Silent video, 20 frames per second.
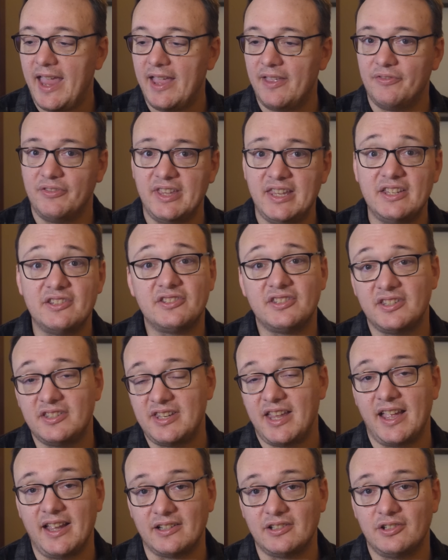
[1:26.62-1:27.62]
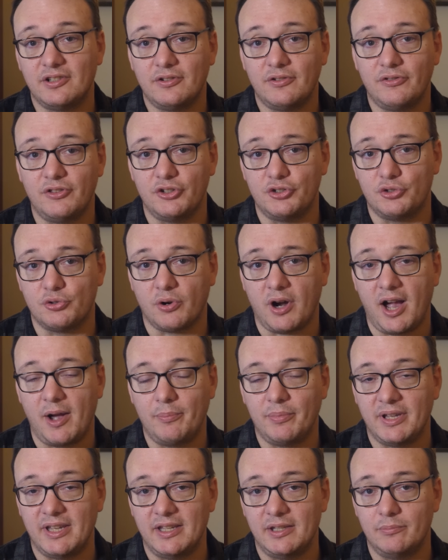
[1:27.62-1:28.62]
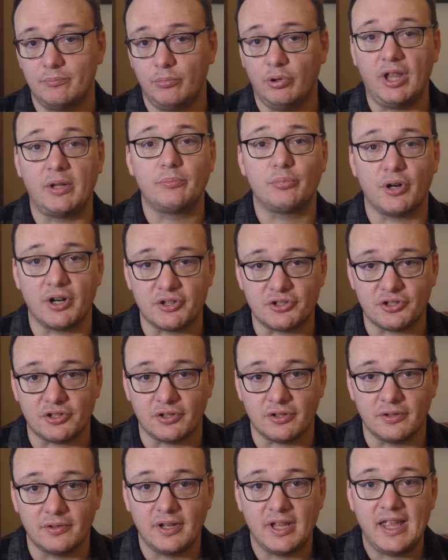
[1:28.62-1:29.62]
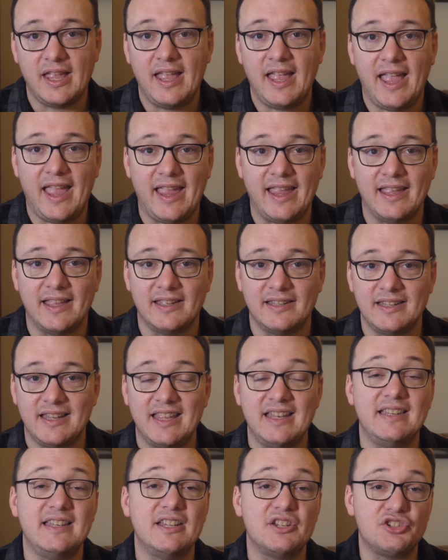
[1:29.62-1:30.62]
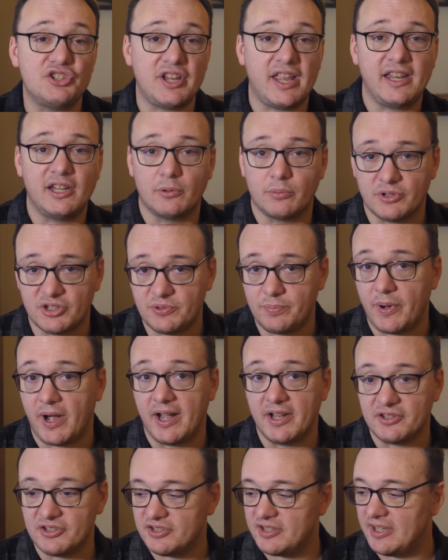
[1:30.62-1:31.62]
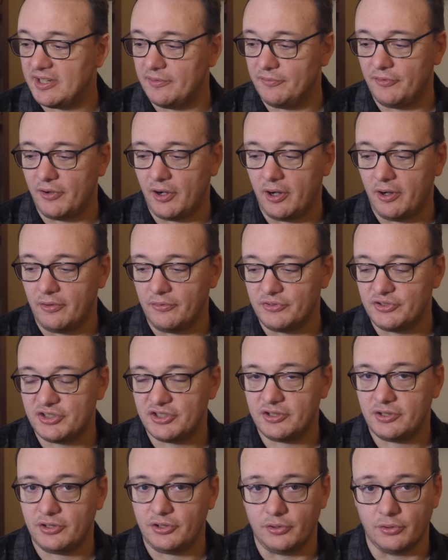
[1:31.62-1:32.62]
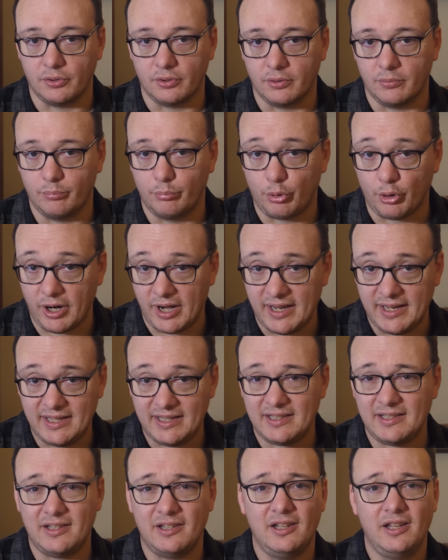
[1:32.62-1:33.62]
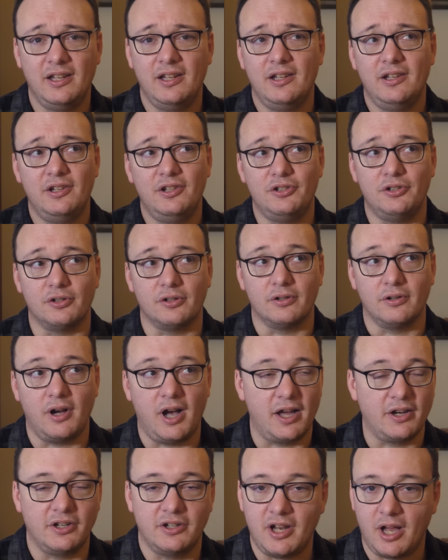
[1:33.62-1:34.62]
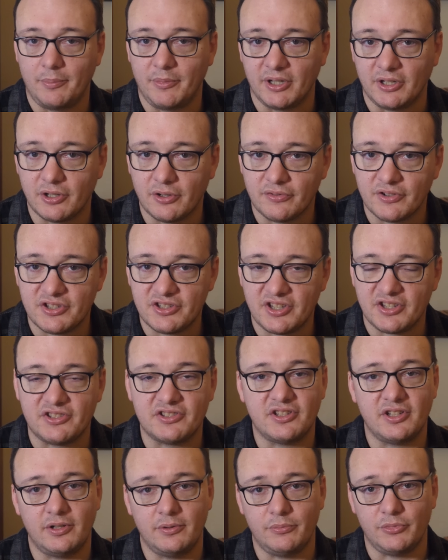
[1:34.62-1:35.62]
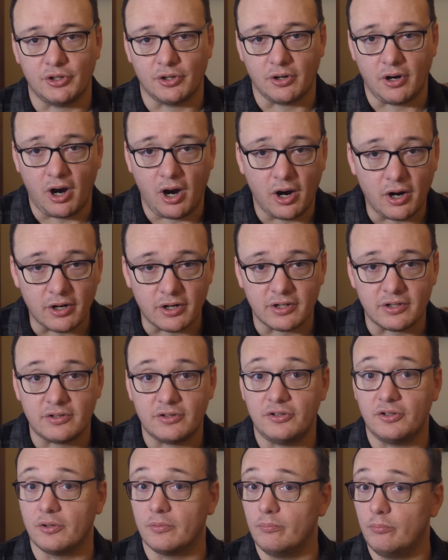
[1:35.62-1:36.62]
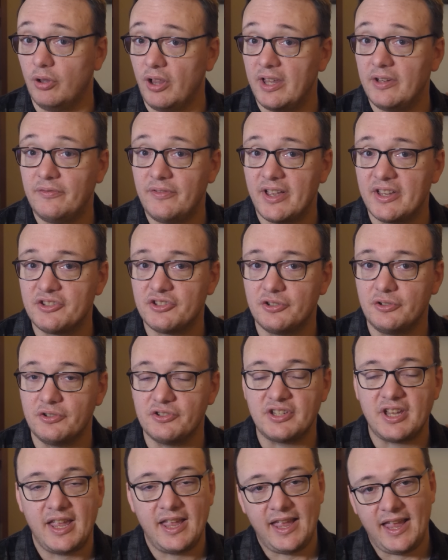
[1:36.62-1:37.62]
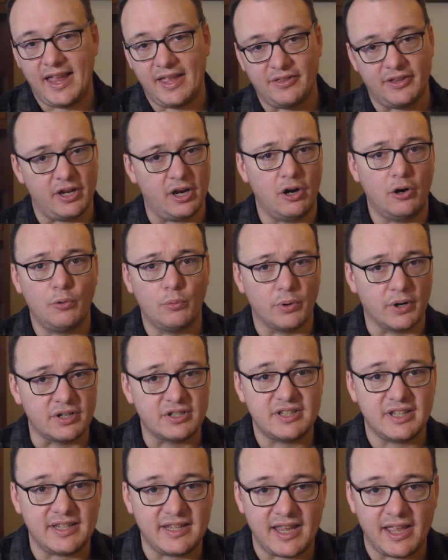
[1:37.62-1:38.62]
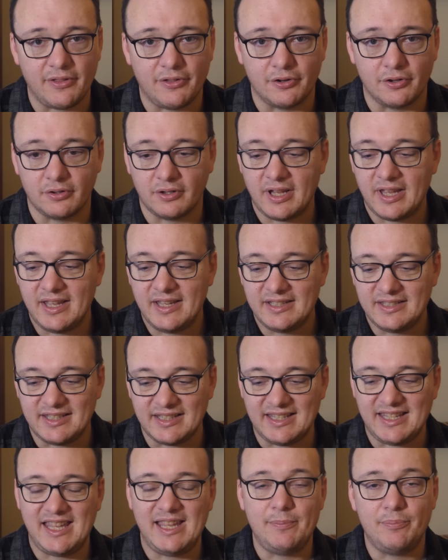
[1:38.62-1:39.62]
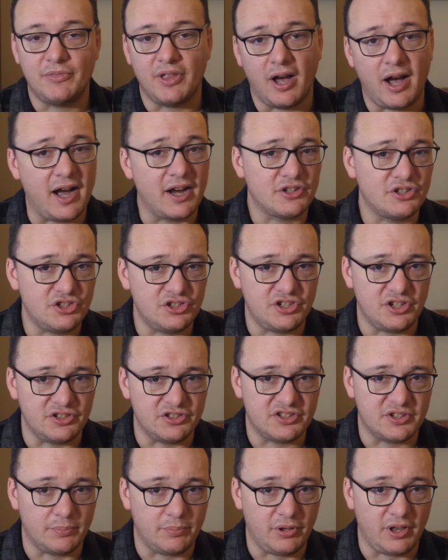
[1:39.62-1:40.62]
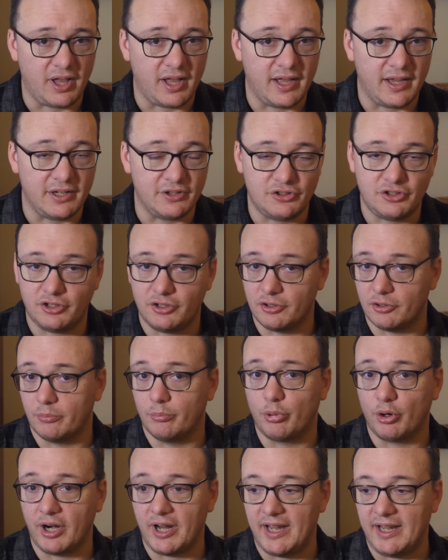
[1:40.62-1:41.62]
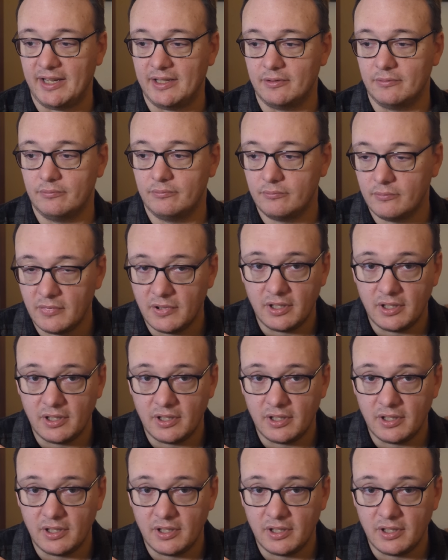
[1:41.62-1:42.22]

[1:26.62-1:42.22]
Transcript: and these detect the drop in blood pressure and initiate a response that involves your brain, your autonomic nervous system, your heart, your blood vessels, and they all work together to keep the oxygen supply to your brain